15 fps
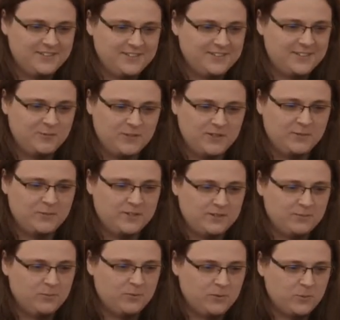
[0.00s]
Same thing
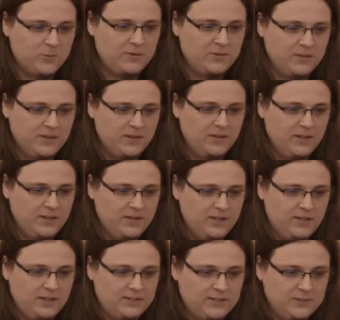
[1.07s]
with Morrowind.
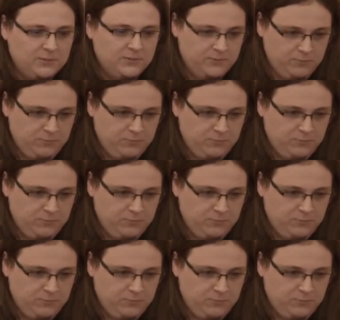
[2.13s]
So